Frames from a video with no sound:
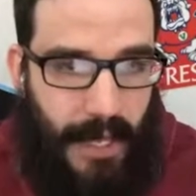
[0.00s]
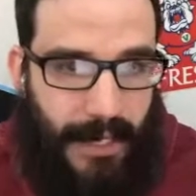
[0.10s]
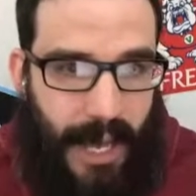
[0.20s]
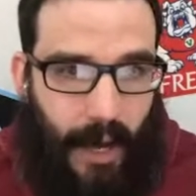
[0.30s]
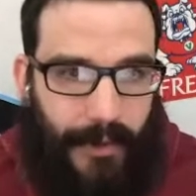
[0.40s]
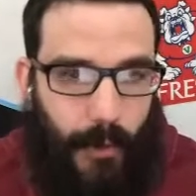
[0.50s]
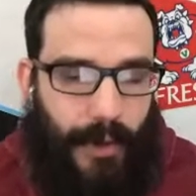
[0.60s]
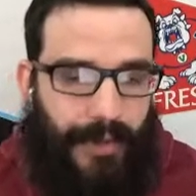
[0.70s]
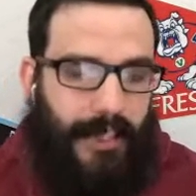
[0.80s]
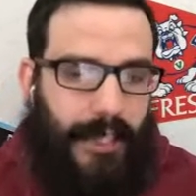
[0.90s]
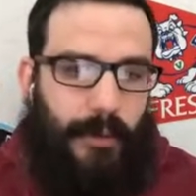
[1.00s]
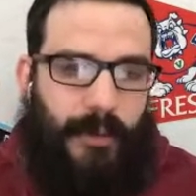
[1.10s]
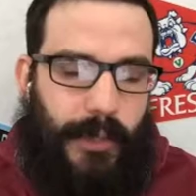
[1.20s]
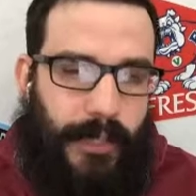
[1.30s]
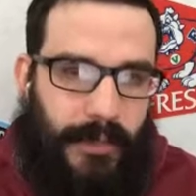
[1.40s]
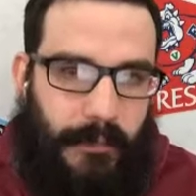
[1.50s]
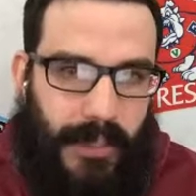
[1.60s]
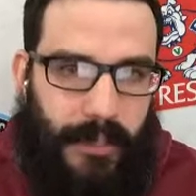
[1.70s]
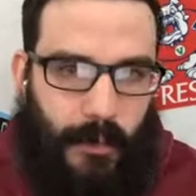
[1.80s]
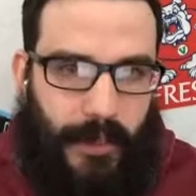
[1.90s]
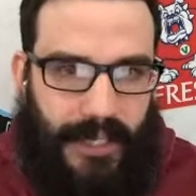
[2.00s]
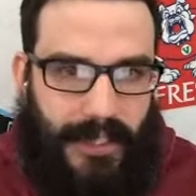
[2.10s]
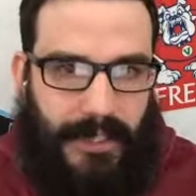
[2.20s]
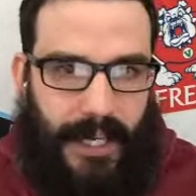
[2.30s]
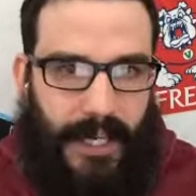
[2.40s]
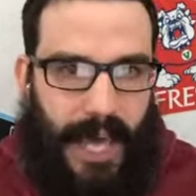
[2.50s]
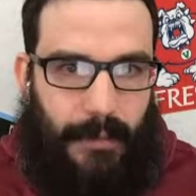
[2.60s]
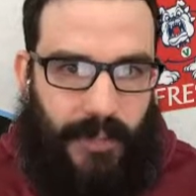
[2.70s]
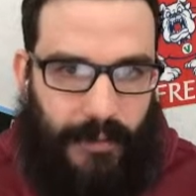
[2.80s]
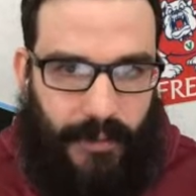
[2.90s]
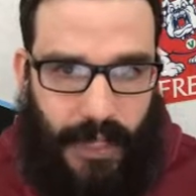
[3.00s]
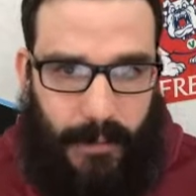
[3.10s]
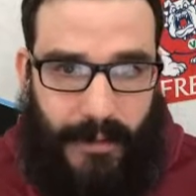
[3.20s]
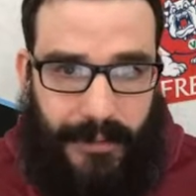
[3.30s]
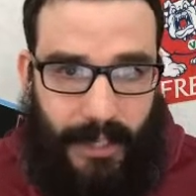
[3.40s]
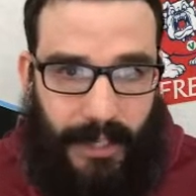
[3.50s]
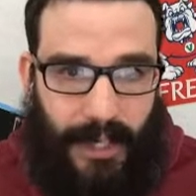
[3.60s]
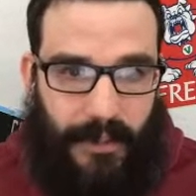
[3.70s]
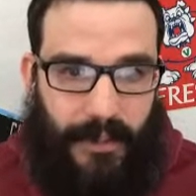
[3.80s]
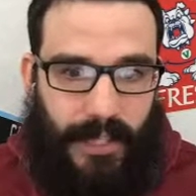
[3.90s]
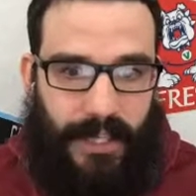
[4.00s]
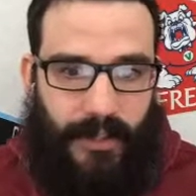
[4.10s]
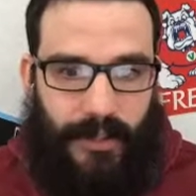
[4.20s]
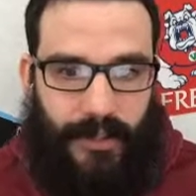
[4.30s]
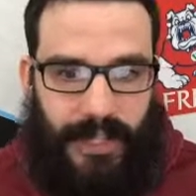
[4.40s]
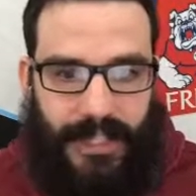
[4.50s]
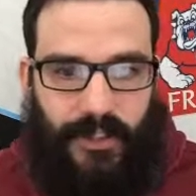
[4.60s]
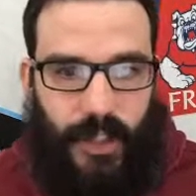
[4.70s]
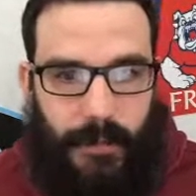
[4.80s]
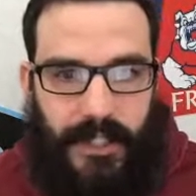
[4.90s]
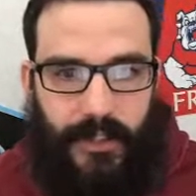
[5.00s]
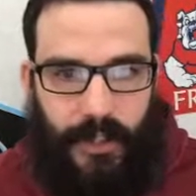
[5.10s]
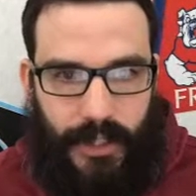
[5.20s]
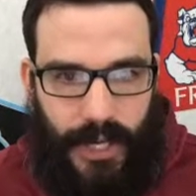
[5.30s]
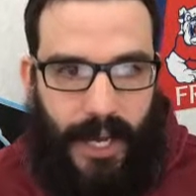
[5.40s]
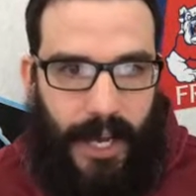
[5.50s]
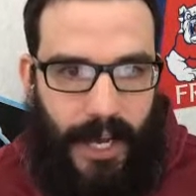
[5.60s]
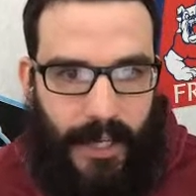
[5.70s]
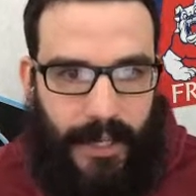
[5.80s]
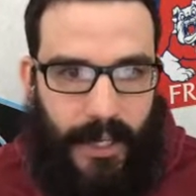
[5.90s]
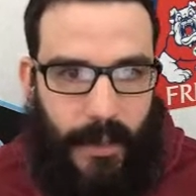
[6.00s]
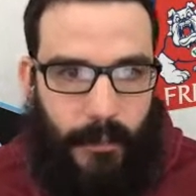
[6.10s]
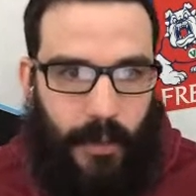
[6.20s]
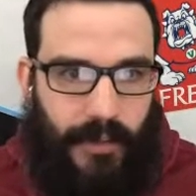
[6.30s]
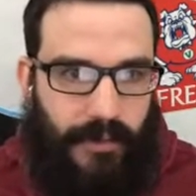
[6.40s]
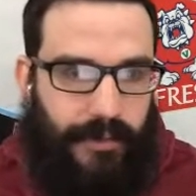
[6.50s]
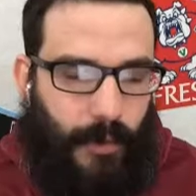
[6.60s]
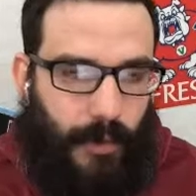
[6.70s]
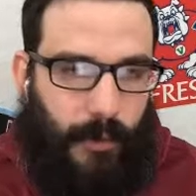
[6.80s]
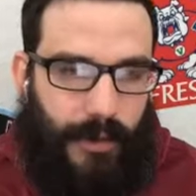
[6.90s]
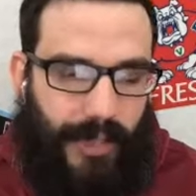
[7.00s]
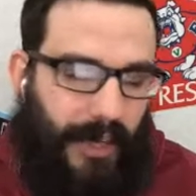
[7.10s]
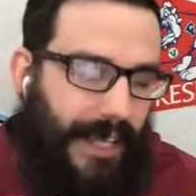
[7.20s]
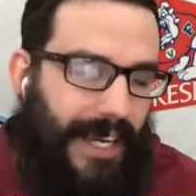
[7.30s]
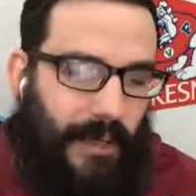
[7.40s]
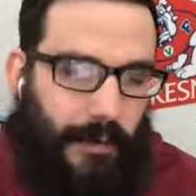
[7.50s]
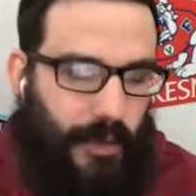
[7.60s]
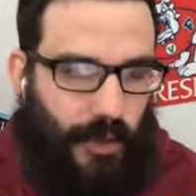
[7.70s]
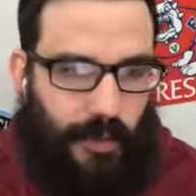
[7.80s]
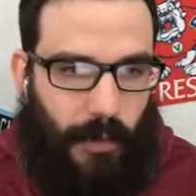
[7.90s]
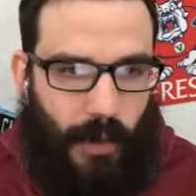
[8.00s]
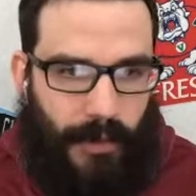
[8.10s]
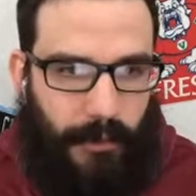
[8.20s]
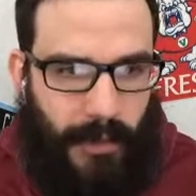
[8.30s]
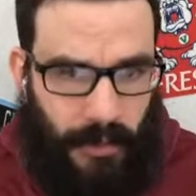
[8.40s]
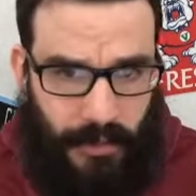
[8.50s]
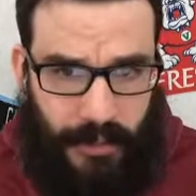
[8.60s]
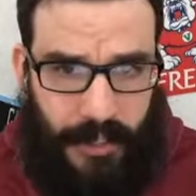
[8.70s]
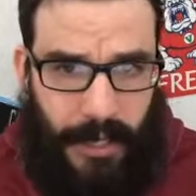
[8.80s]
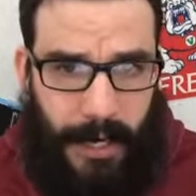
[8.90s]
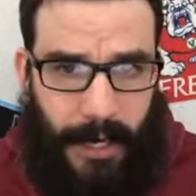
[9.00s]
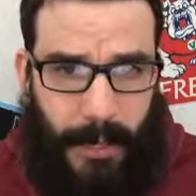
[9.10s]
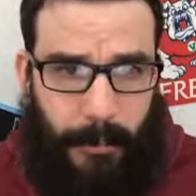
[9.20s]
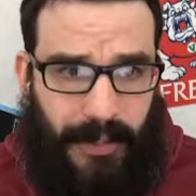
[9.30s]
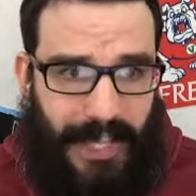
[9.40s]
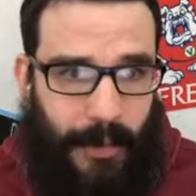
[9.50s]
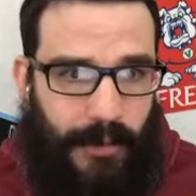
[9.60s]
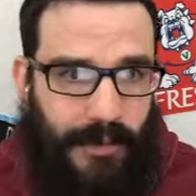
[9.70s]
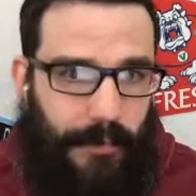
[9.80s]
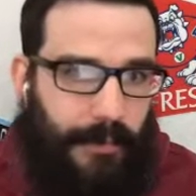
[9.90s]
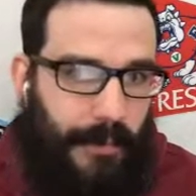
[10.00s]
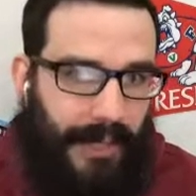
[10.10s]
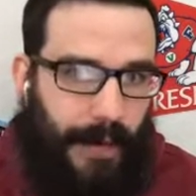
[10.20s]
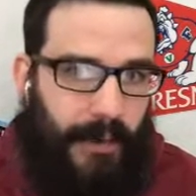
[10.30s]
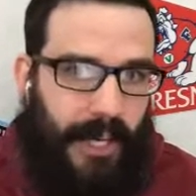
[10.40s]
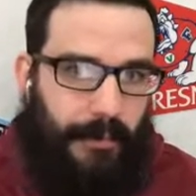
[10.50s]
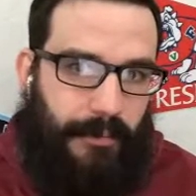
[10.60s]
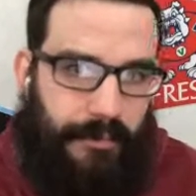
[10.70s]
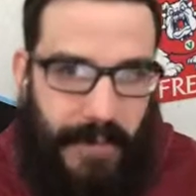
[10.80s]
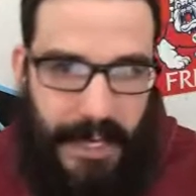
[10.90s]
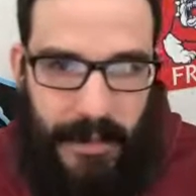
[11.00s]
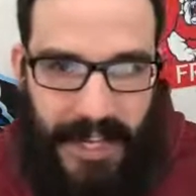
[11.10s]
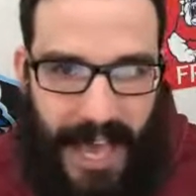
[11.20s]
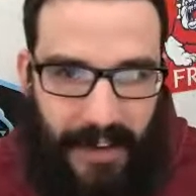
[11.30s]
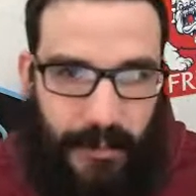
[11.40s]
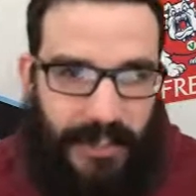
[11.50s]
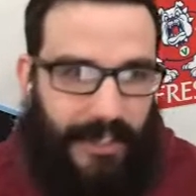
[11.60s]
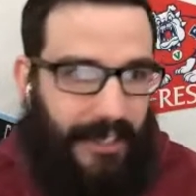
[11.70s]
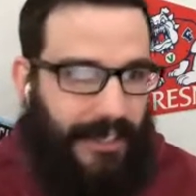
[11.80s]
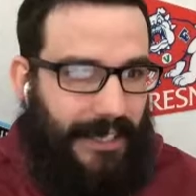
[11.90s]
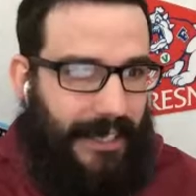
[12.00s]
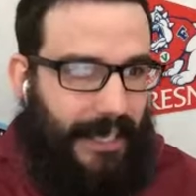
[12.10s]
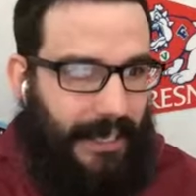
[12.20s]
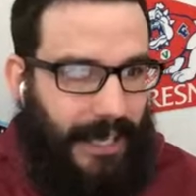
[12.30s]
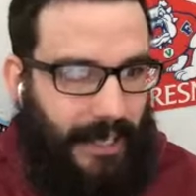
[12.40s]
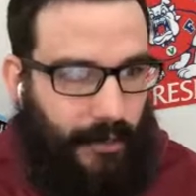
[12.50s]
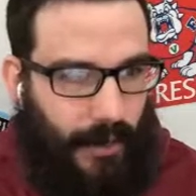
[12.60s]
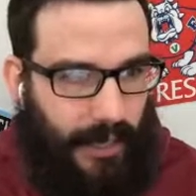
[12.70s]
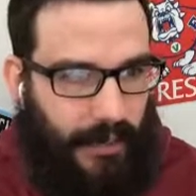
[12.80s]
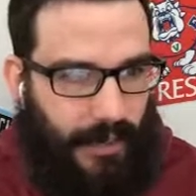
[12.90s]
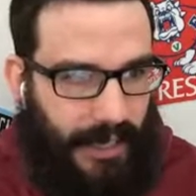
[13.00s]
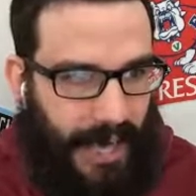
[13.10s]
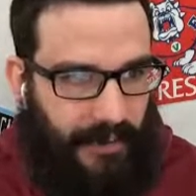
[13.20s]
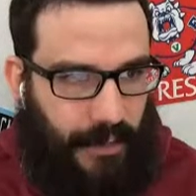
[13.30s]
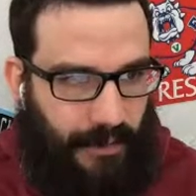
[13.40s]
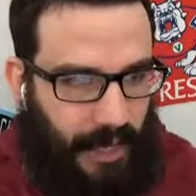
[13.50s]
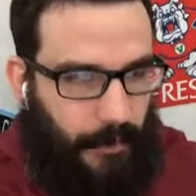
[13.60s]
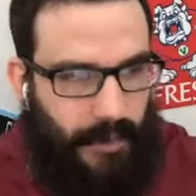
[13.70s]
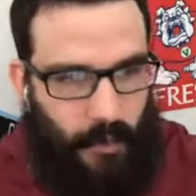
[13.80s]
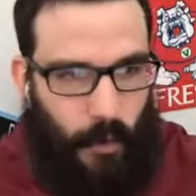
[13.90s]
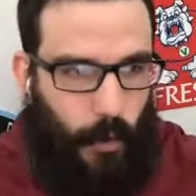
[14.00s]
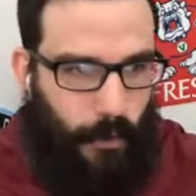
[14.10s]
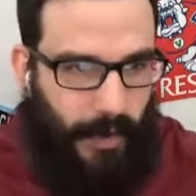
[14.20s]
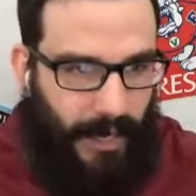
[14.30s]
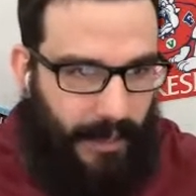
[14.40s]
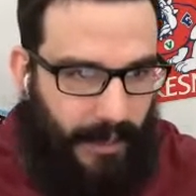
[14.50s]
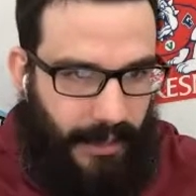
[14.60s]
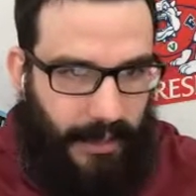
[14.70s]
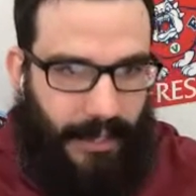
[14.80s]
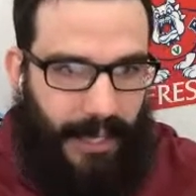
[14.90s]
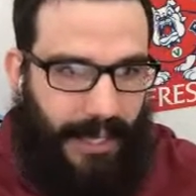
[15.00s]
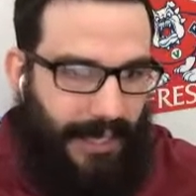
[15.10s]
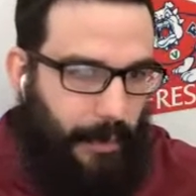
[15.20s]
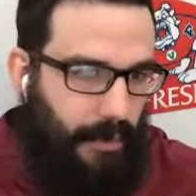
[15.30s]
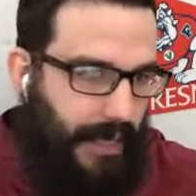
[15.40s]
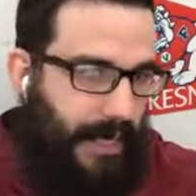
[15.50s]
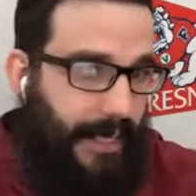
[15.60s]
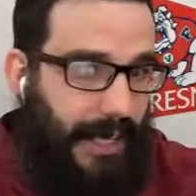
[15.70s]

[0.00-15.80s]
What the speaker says: Now, the one thing that was weird to me is when he said, Adam Schefter came out and said, hey, they think Jimmy's their guy moving forward. Now, that could be just smoke and mirrors, but that would maybe have me think that they get Lance, right? They have a developmental quarterback. They bring in